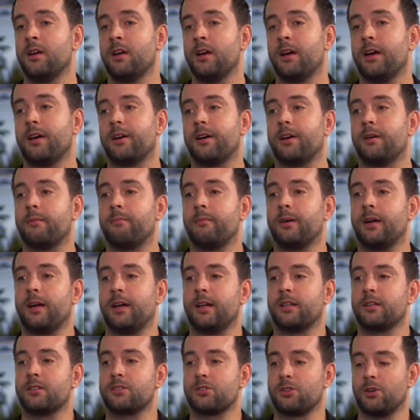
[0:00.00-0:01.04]

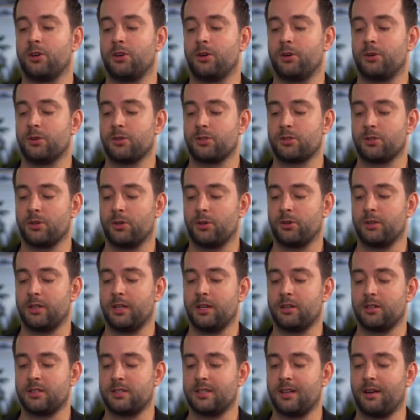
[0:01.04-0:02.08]
And so
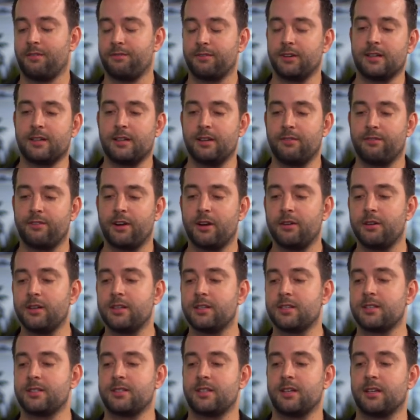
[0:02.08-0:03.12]
there's definitely very
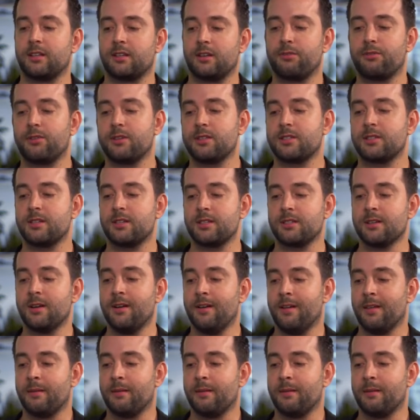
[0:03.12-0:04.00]
distinct differences.